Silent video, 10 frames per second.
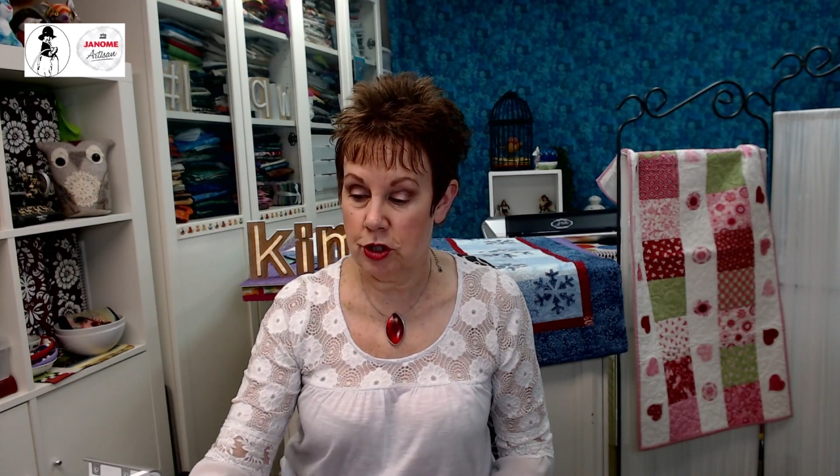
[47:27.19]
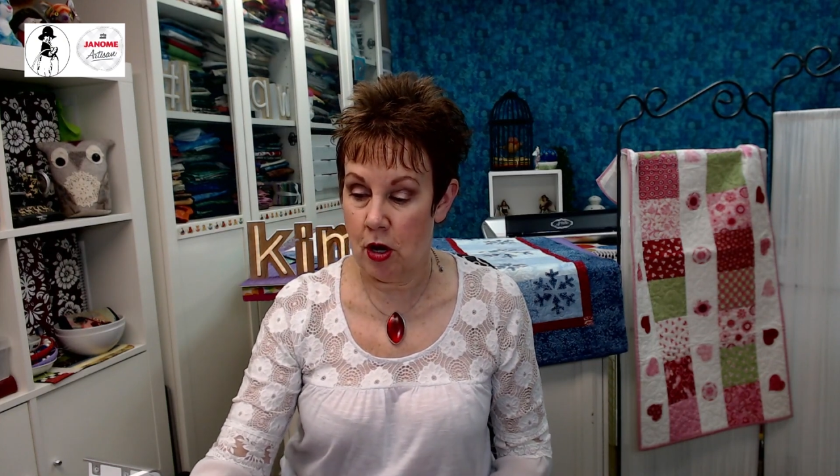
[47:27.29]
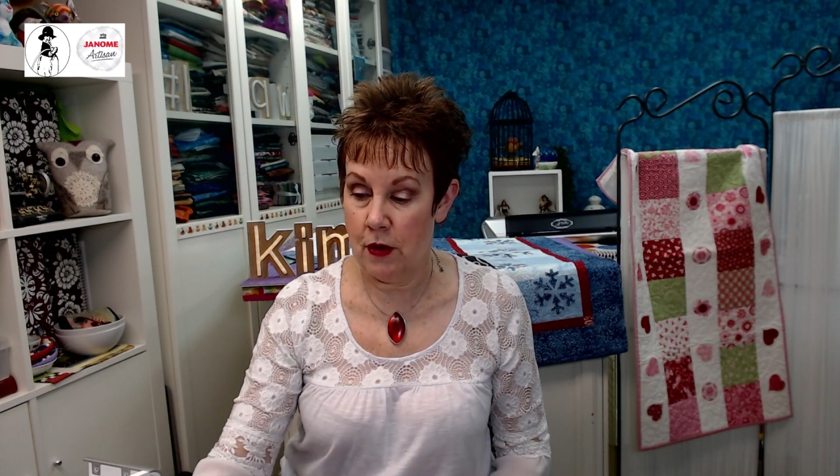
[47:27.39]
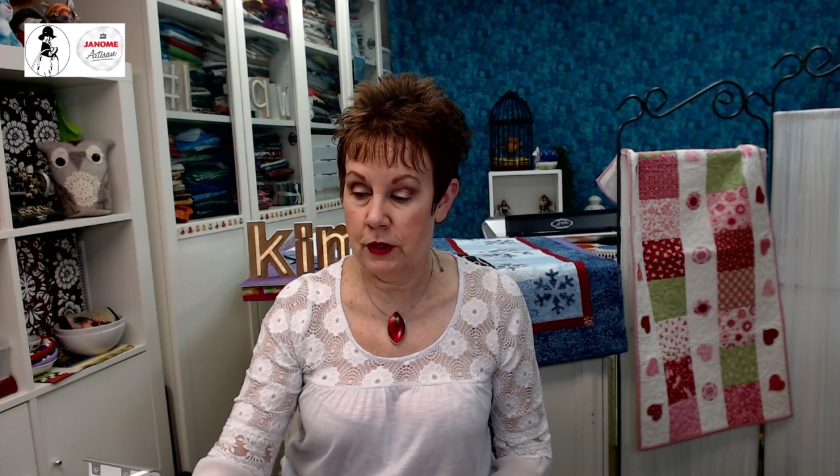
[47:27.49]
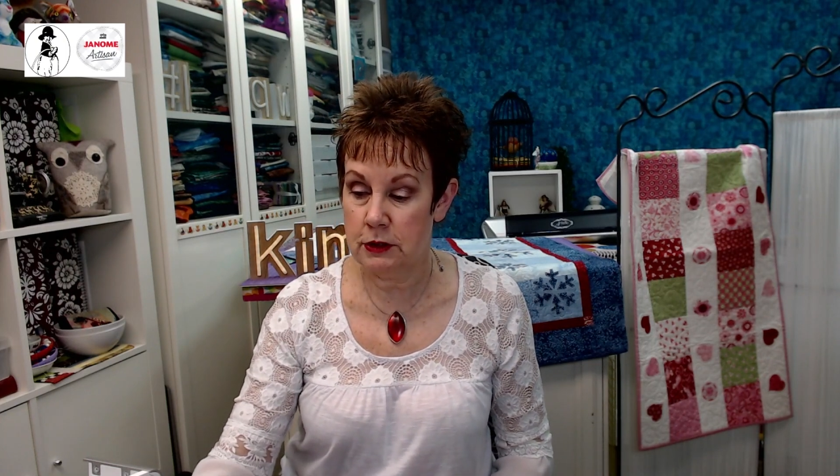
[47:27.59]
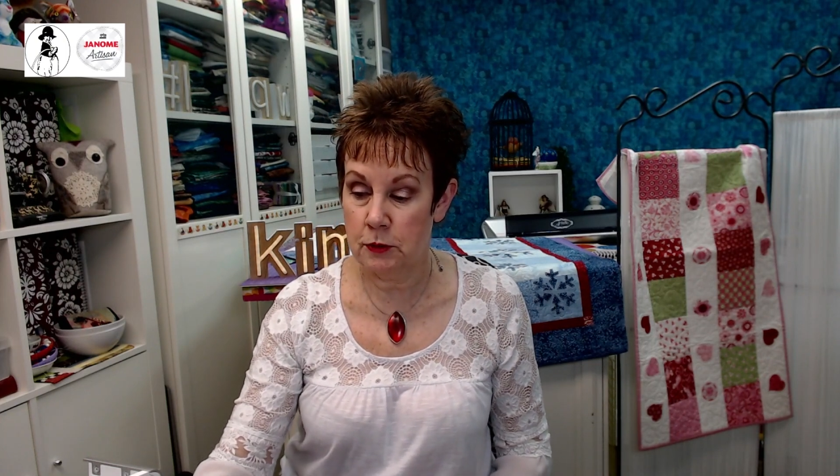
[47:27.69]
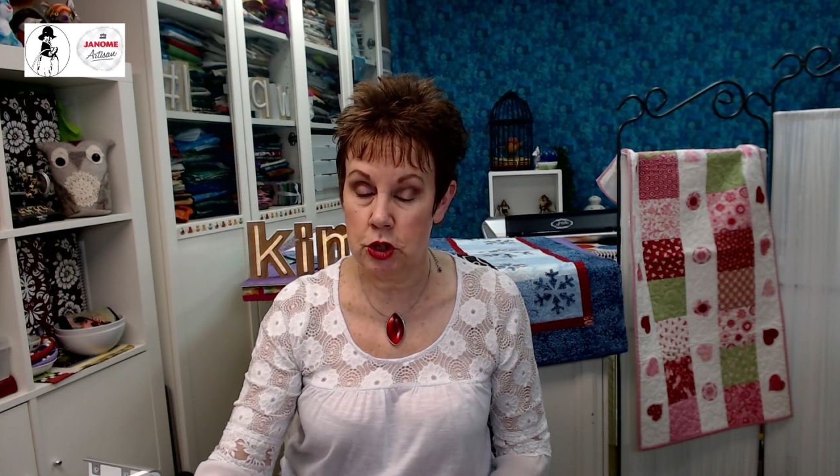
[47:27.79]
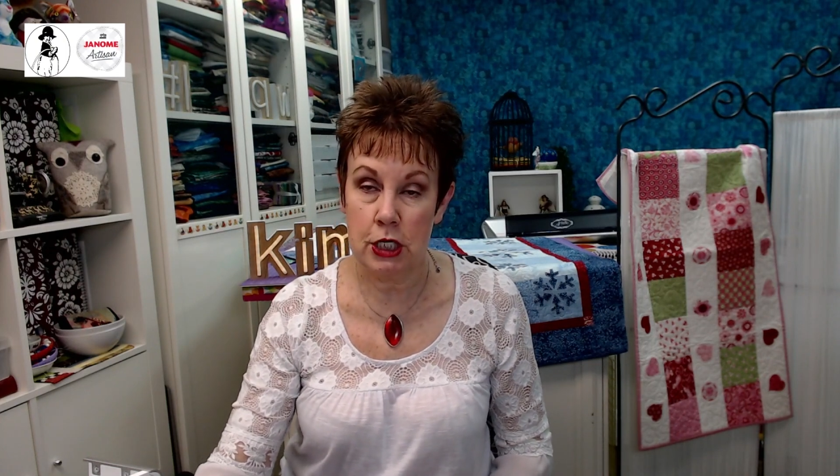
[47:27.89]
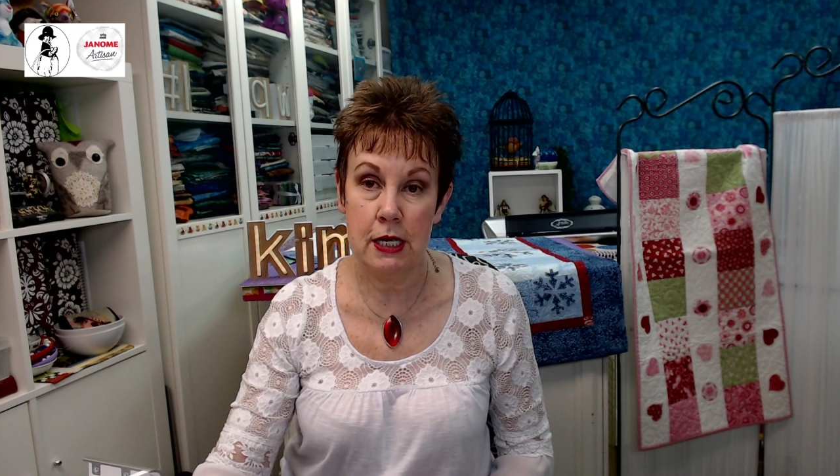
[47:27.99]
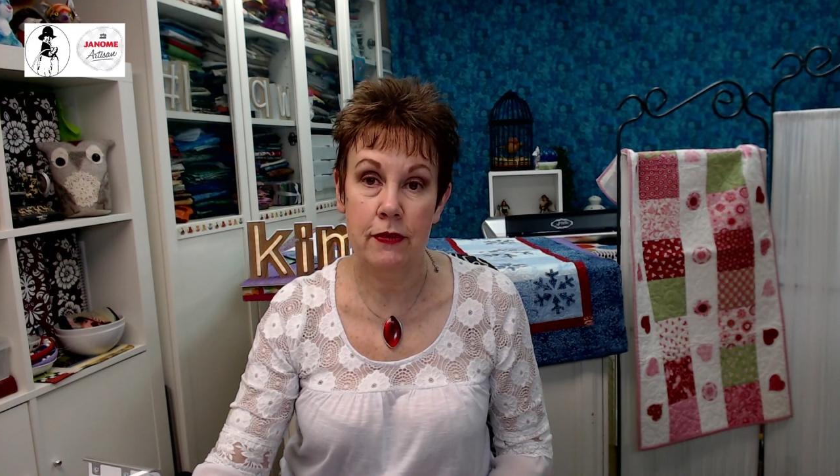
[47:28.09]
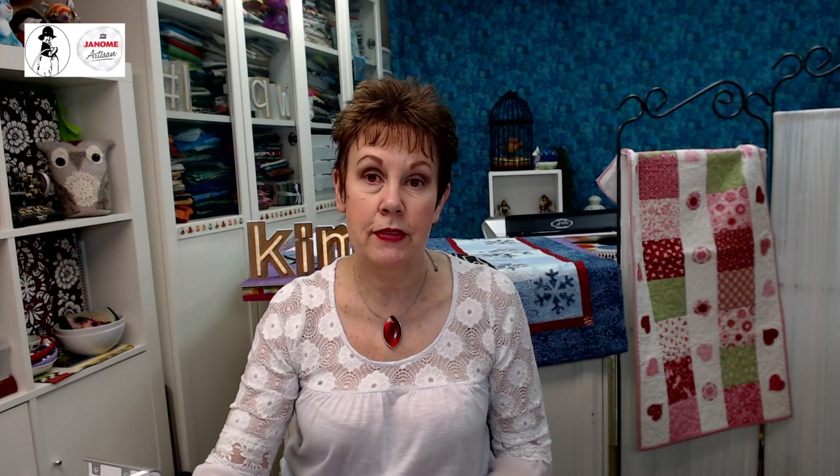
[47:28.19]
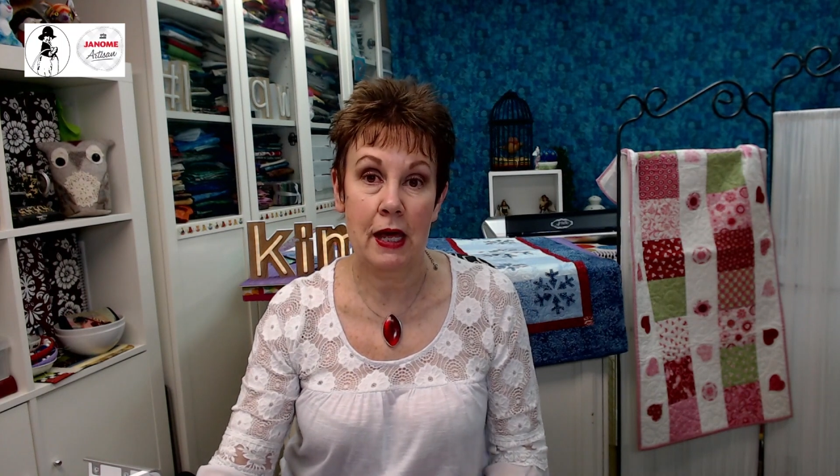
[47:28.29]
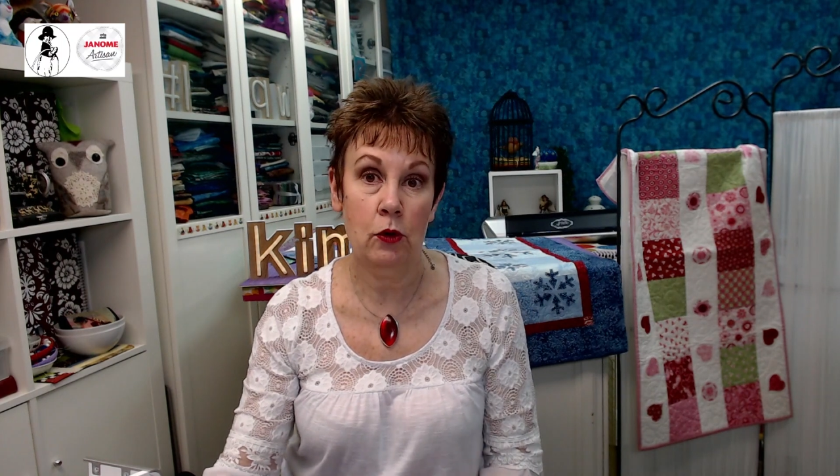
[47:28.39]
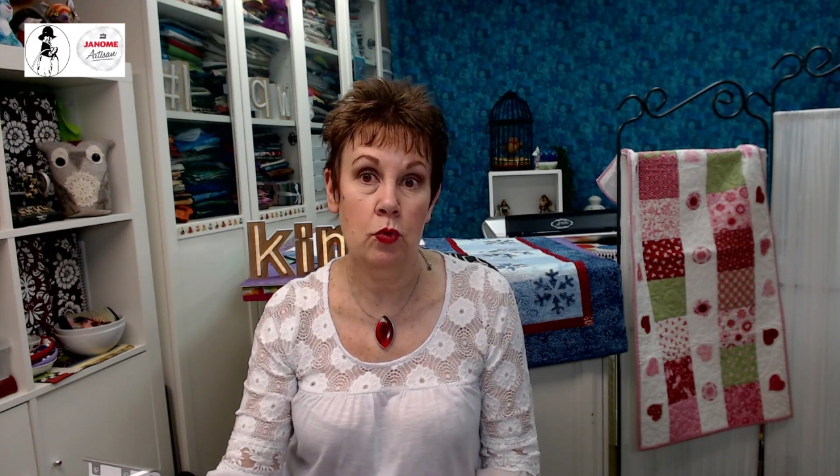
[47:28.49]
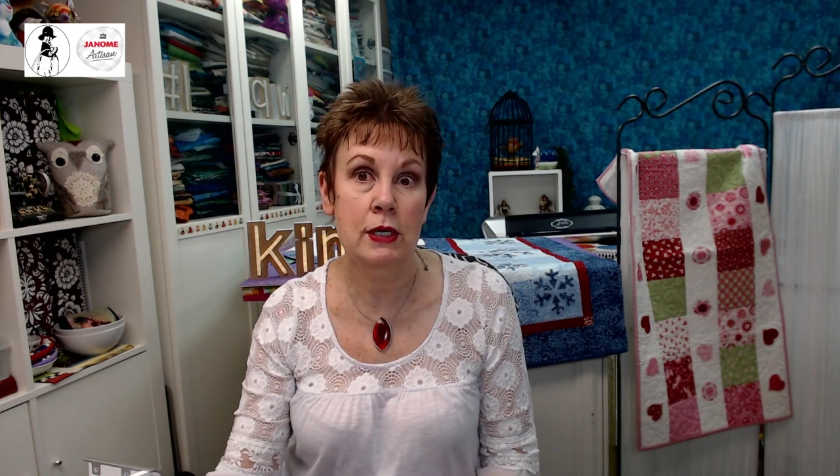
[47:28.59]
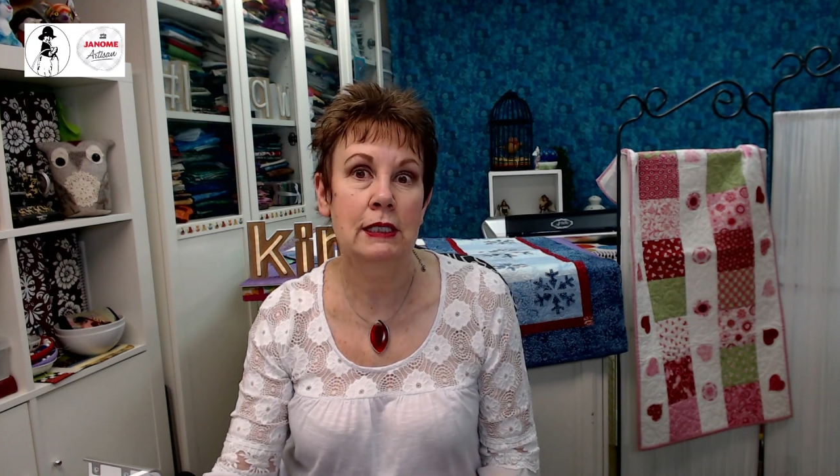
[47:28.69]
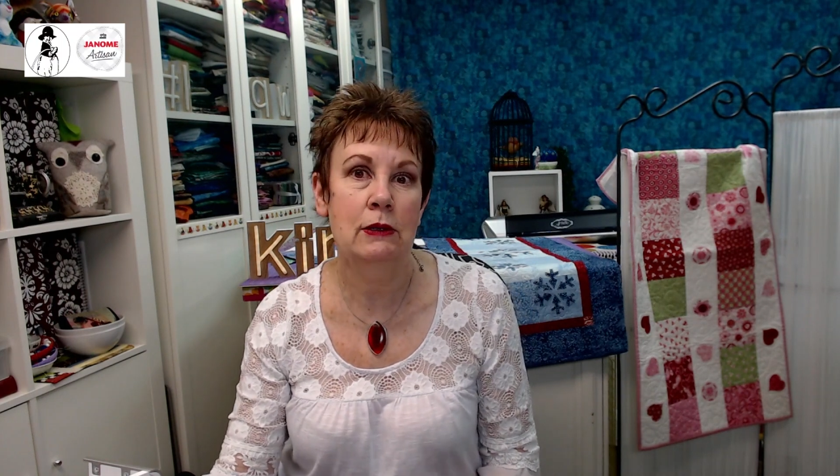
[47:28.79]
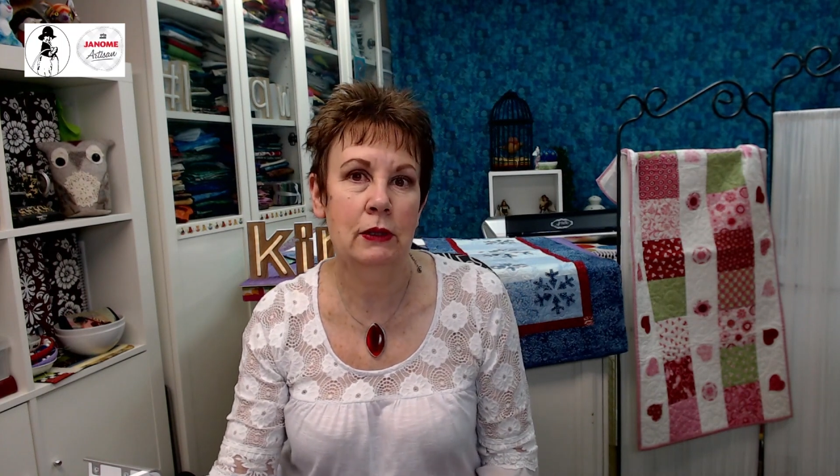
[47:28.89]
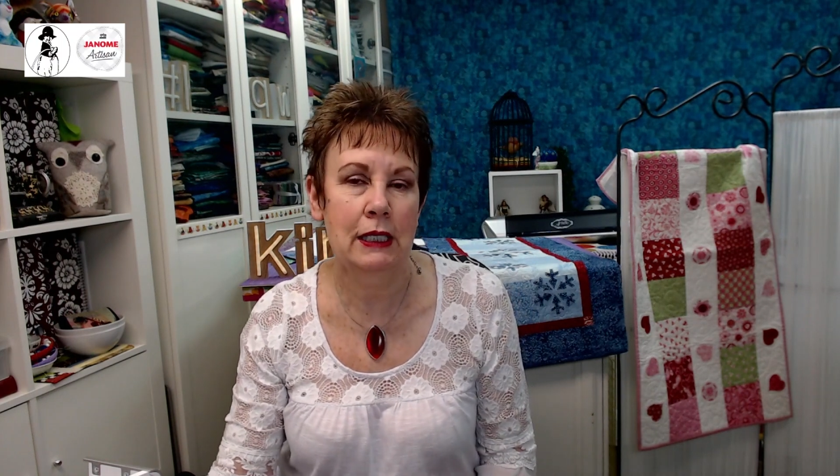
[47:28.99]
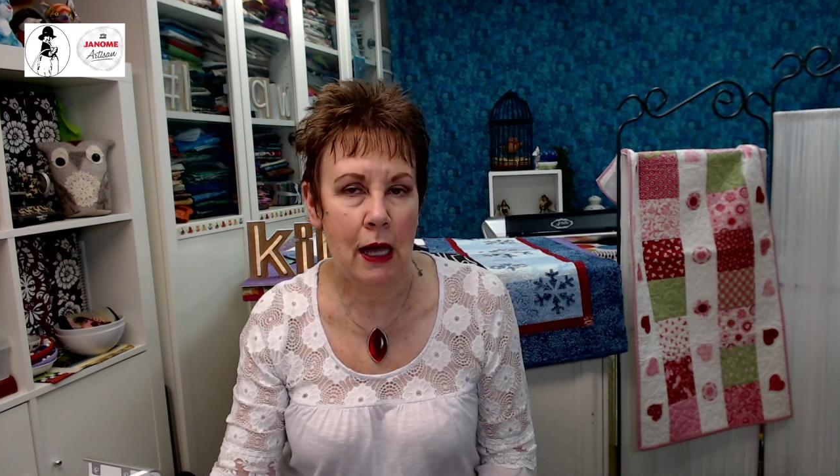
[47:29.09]
on this machine that are really,
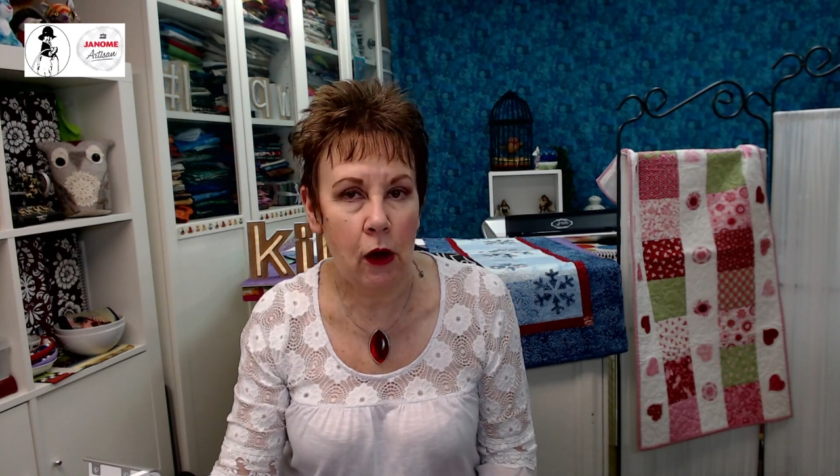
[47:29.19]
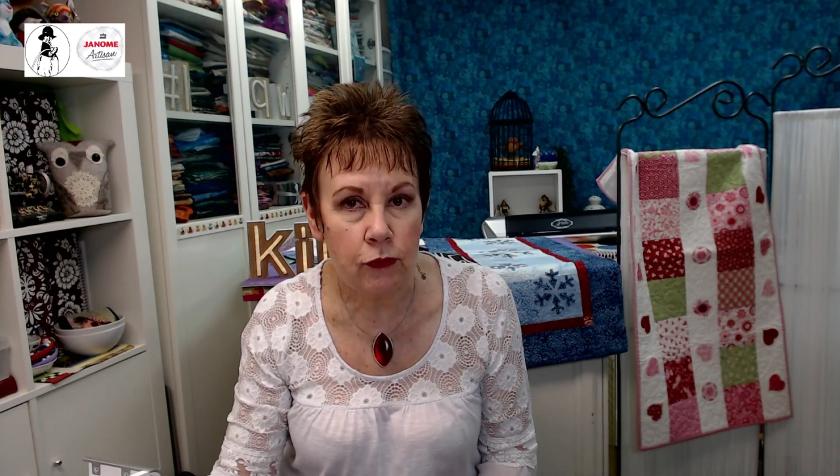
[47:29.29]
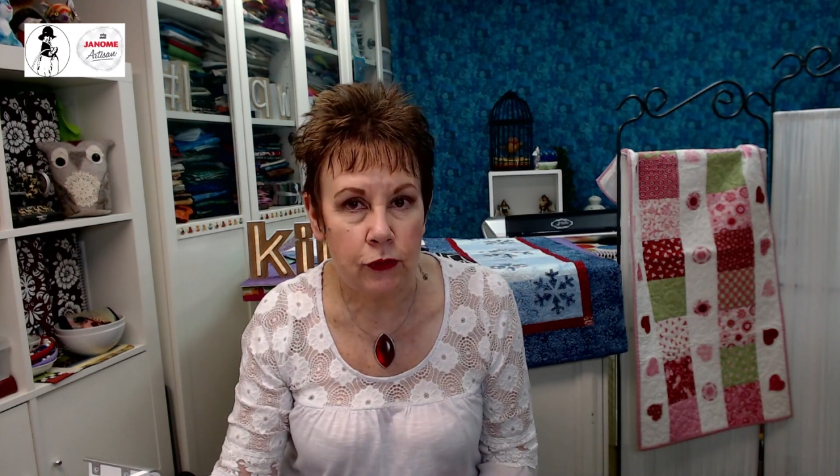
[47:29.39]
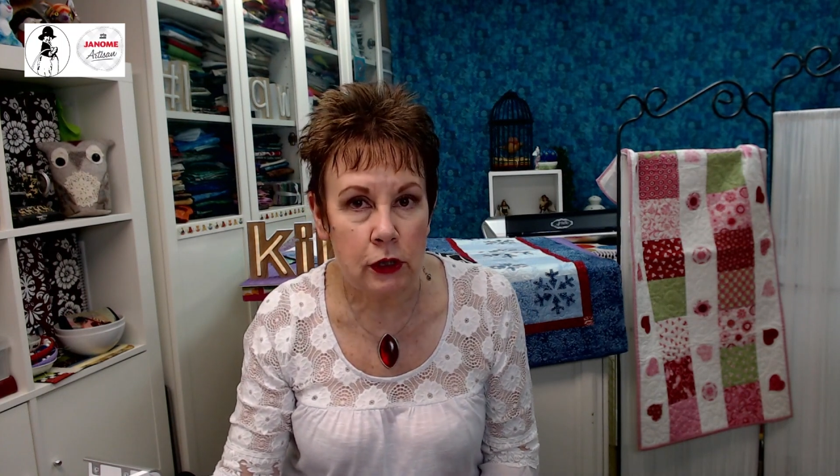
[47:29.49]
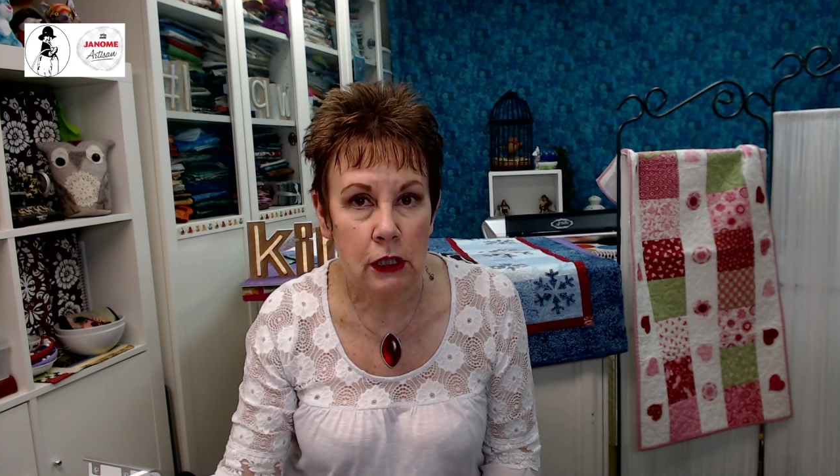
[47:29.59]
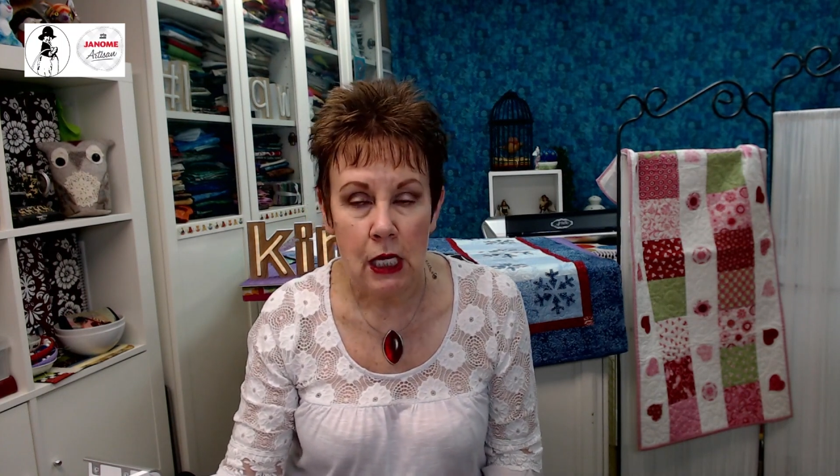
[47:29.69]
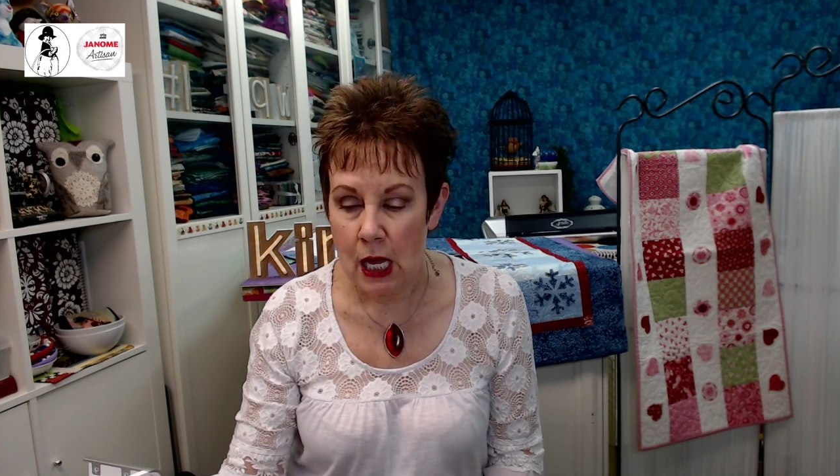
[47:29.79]
really helpful.